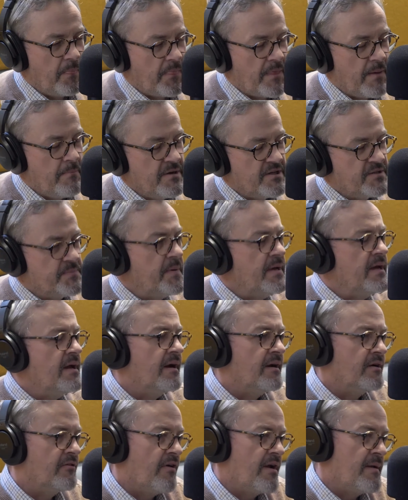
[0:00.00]
There must be
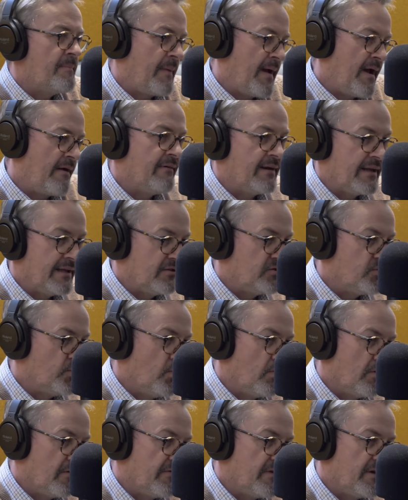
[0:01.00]
a great parallel to
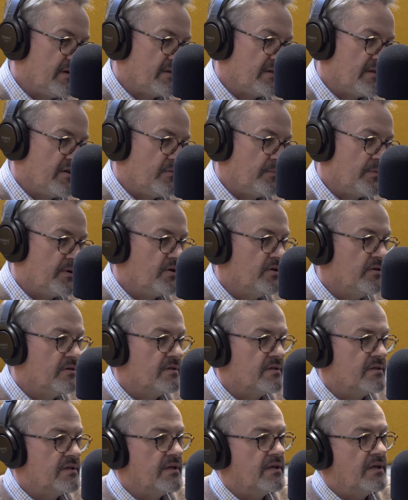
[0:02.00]
all of this, though,
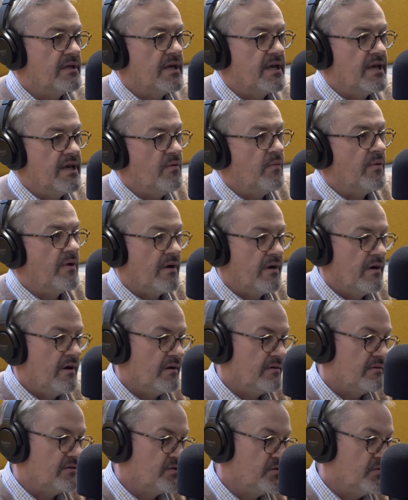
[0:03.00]
because here we
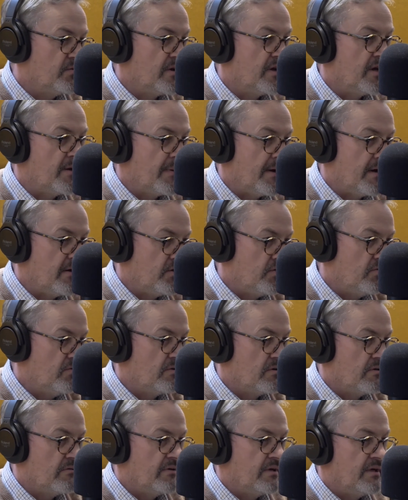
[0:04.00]
are talking about your
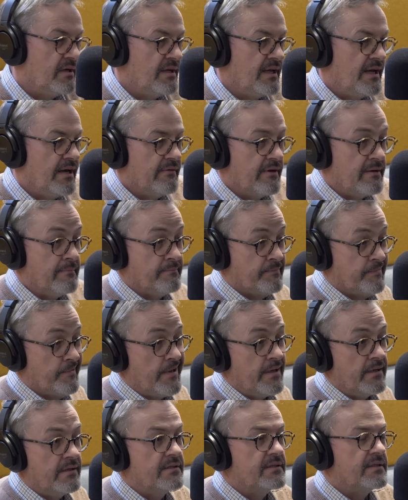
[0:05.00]
career now in
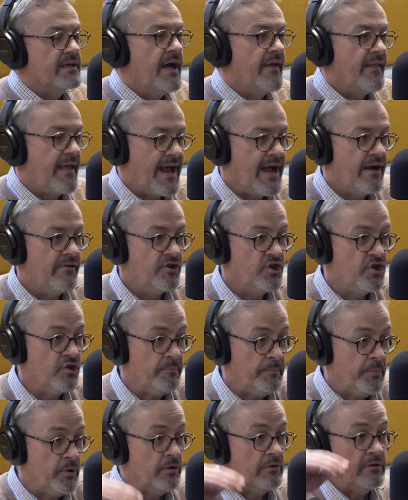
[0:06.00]
print and how
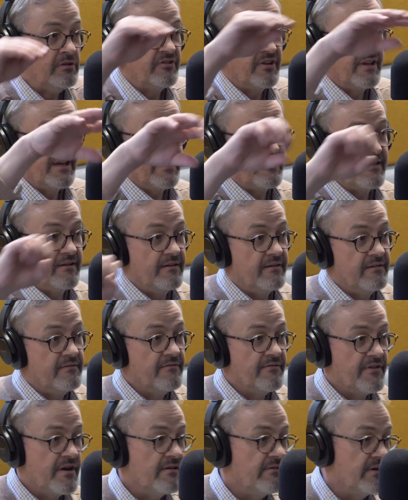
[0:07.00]
you pull together
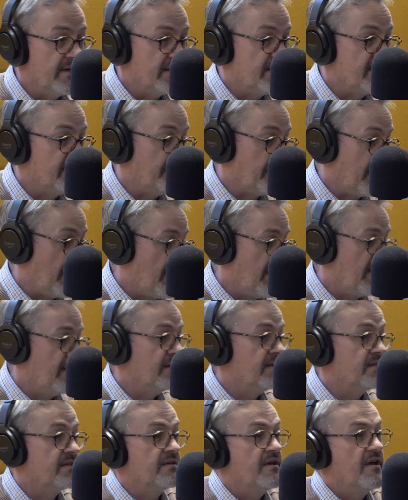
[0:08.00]
various
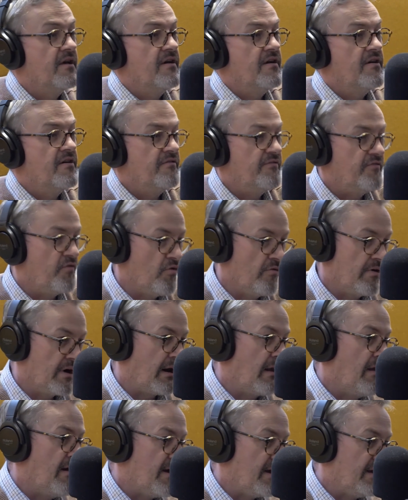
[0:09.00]
suppliers for a
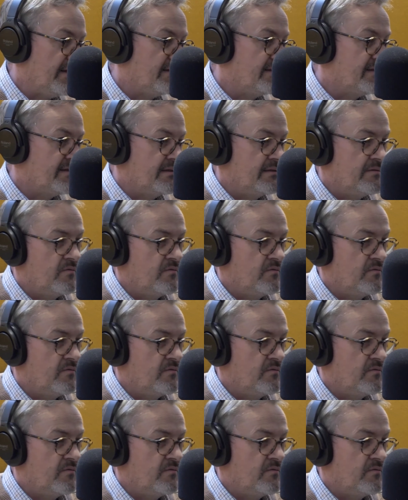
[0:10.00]
client.